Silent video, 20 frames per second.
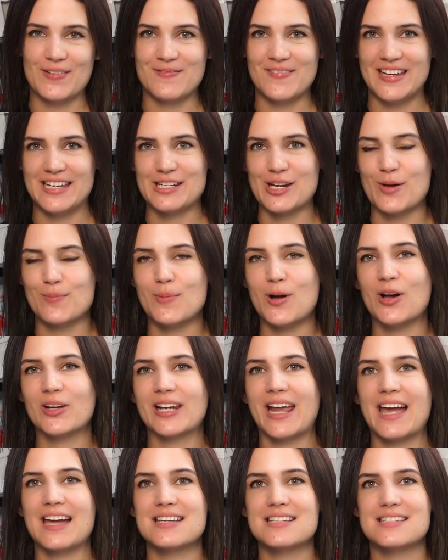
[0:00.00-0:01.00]
in Vietnam
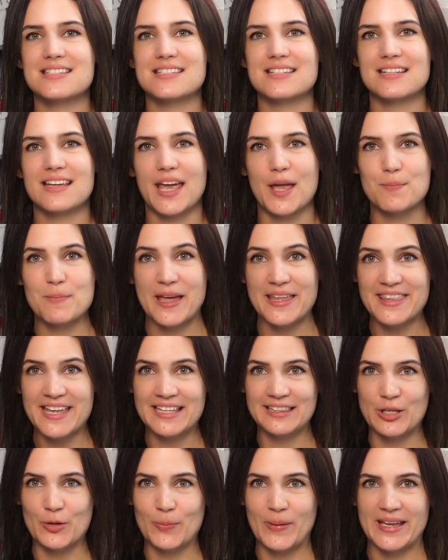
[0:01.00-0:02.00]
podcast. I'm Beth
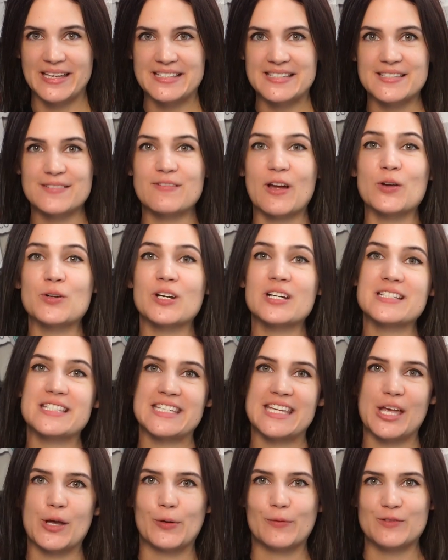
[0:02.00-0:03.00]
Ann Lopez, founder and
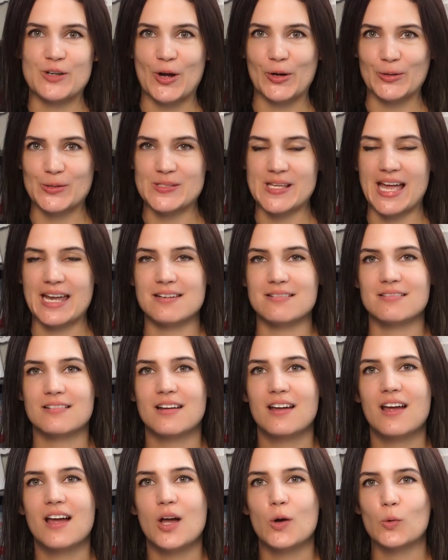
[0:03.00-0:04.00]
CEO of Docosan.
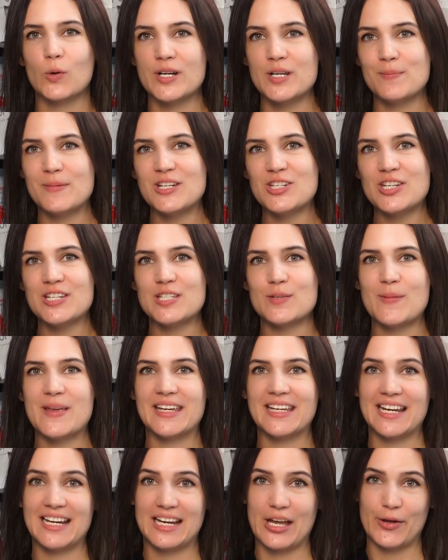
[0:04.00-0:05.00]
We're on a mission to make
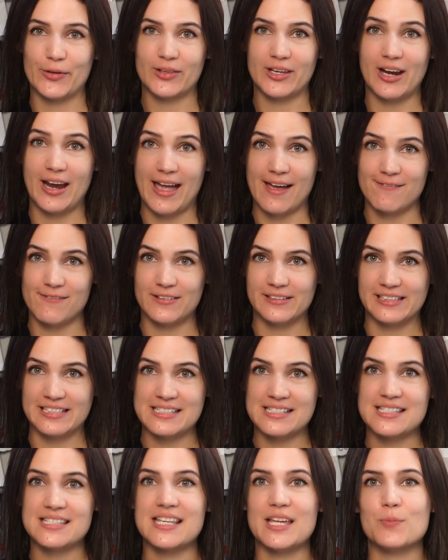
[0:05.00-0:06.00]
getting healthcare
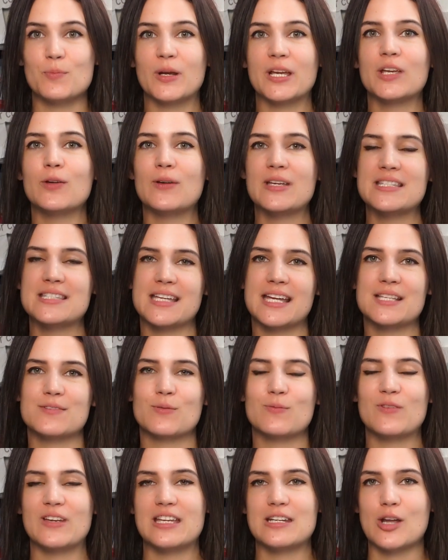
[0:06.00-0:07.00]
effortless and bring you insights
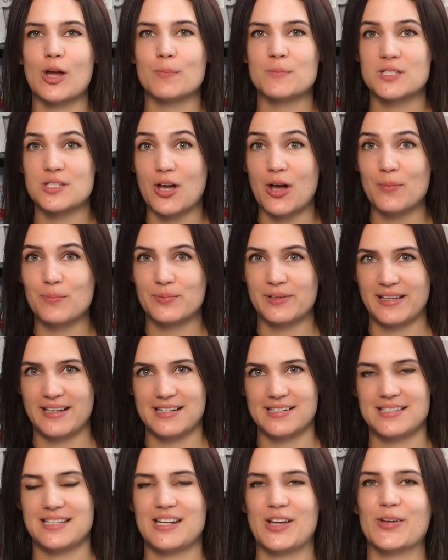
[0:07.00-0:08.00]
from Vietnam's top
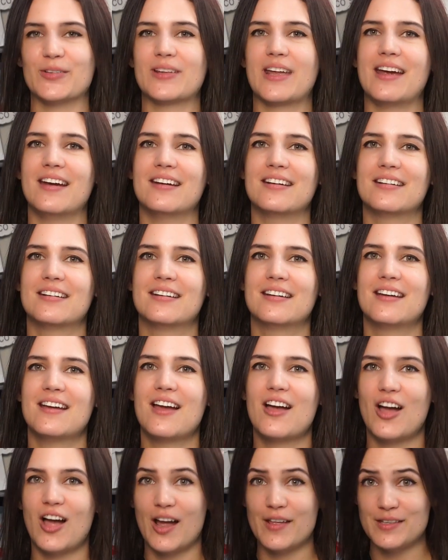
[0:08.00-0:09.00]
players in healthcare.
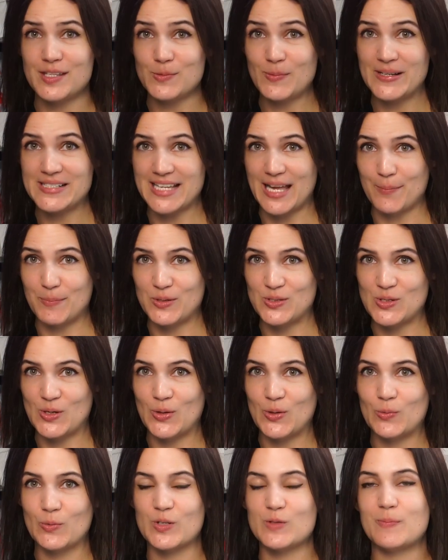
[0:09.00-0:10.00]
On this week's
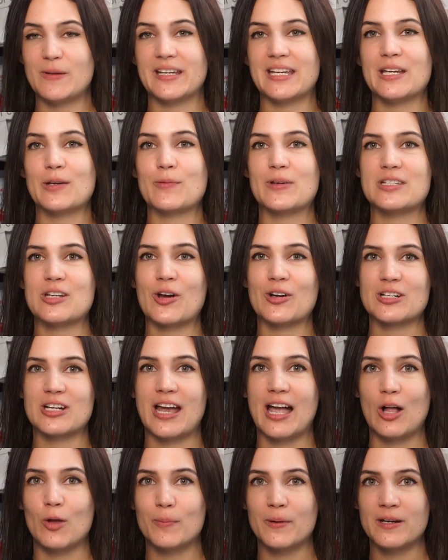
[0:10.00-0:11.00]
episode, we're speaking with Dr.
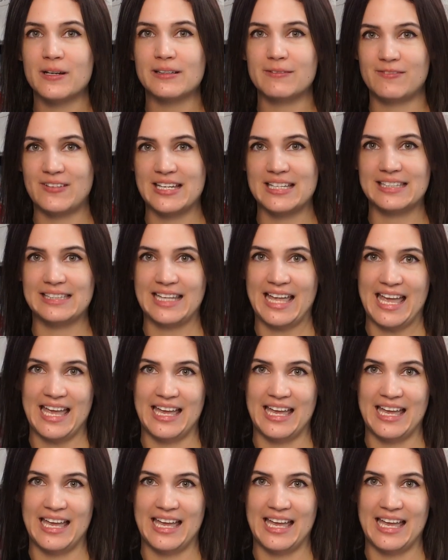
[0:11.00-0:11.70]
Albert Viet,